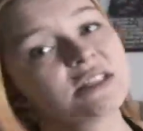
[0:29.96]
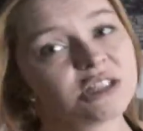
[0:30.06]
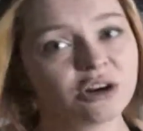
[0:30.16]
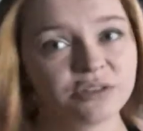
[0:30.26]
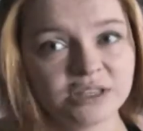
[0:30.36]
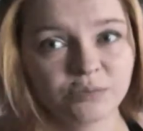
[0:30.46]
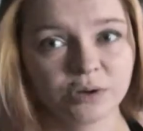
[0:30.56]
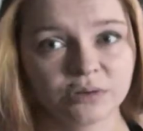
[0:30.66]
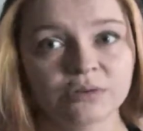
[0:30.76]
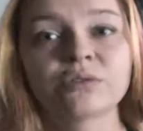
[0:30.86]
start this
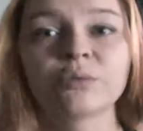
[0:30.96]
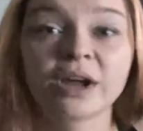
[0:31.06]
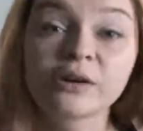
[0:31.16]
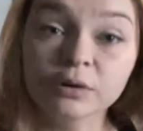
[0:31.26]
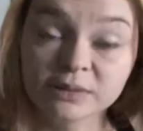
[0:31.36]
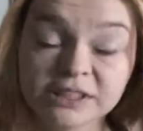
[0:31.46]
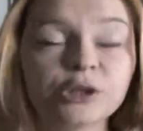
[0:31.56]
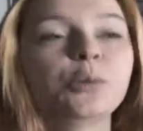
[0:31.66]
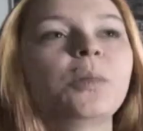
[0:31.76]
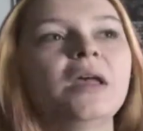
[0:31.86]
one the way I normally do.
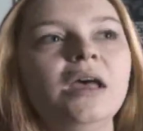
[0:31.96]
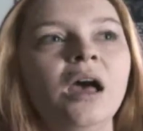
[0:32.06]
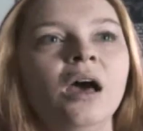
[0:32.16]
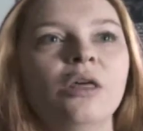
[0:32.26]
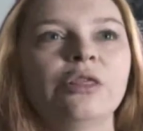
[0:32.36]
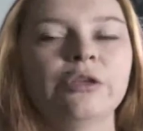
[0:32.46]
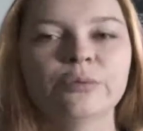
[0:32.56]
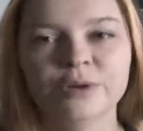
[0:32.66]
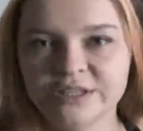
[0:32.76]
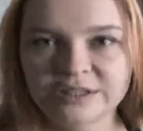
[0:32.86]
The
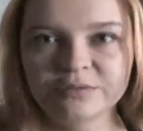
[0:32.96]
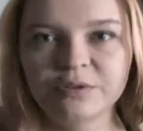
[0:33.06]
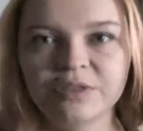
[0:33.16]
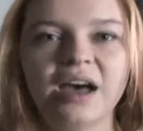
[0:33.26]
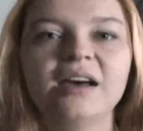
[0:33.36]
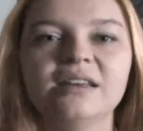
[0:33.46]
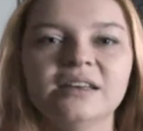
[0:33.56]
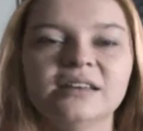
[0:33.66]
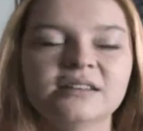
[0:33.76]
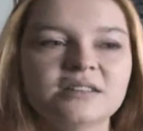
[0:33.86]
reason for that
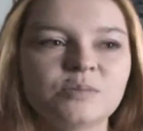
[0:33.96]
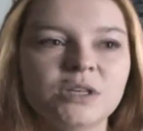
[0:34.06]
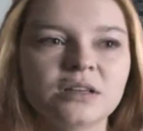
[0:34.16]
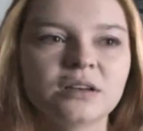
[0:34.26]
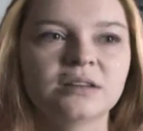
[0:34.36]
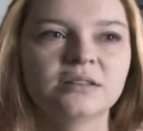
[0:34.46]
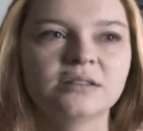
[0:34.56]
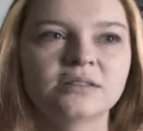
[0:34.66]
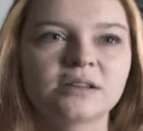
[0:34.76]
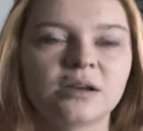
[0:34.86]
is
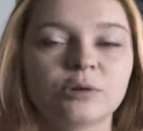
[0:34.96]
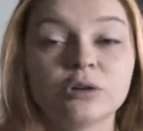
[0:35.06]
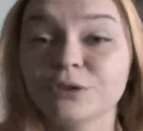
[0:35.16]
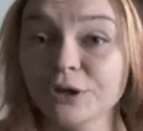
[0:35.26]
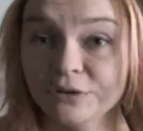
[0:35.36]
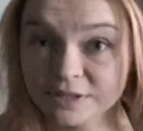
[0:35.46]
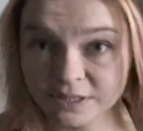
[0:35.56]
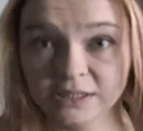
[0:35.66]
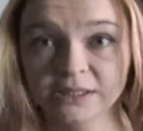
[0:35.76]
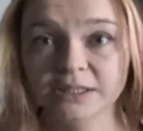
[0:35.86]
because I'm currently on a
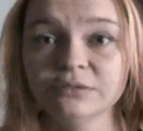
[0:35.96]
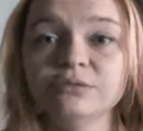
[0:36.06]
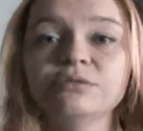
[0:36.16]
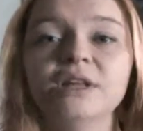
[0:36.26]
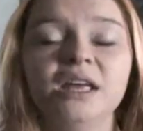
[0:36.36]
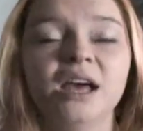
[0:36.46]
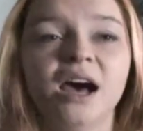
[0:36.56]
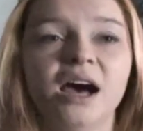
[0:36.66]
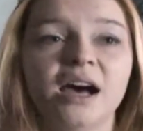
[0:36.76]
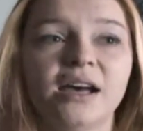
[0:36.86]
sick leave.
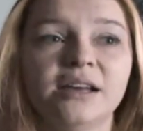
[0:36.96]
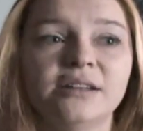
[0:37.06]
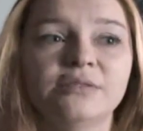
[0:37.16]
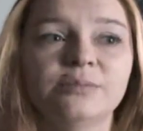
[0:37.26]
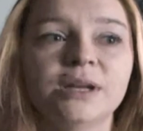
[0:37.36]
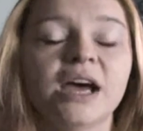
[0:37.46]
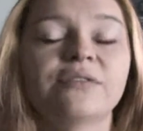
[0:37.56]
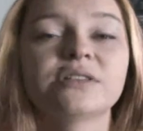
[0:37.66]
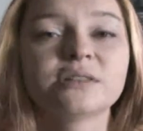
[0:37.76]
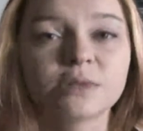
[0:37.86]
I've been
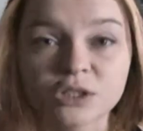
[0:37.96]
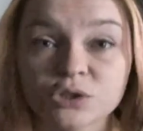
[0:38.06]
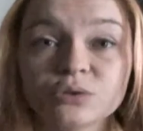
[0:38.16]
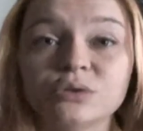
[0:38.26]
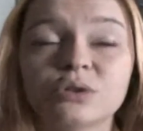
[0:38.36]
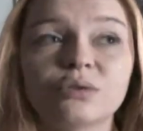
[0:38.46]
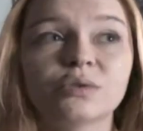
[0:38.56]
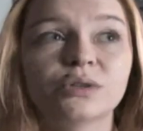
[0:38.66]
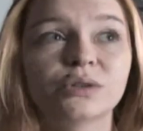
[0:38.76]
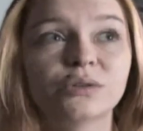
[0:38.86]
having some issues
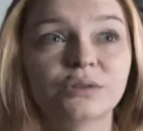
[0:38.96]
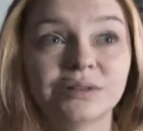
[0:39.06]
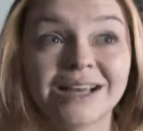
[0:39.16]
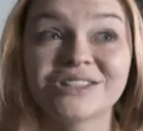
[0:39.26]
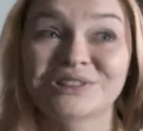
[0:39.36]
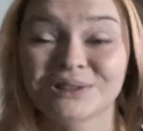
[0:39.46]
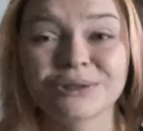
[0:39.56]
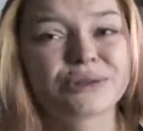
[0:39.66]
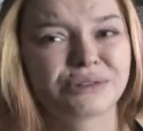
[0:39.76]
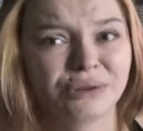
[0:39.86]
over the last year
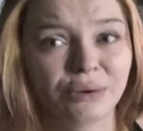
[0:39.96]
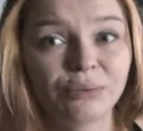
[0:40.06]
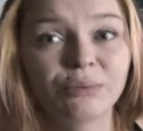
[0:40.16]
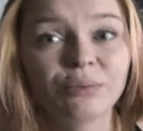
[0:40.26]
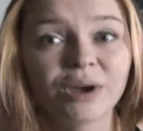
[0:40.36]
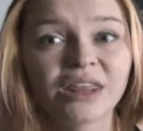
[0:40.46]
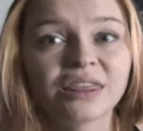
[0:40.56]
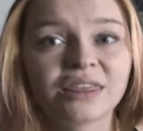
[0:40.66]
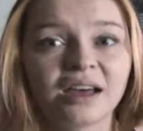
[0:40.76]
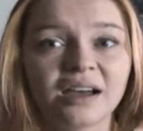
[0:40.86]
or so with
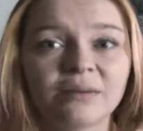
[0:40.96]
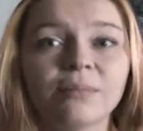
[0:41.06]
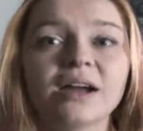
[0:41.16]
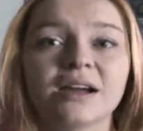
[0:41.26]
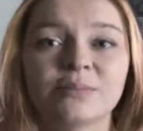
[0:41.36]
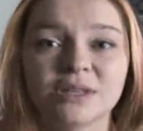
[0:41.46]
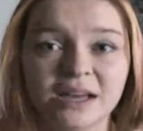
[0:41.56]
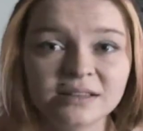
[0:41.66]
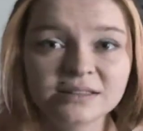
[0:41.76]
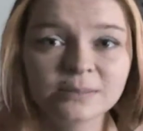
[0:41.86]
my
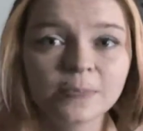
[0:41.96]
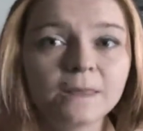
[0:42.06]
IBS.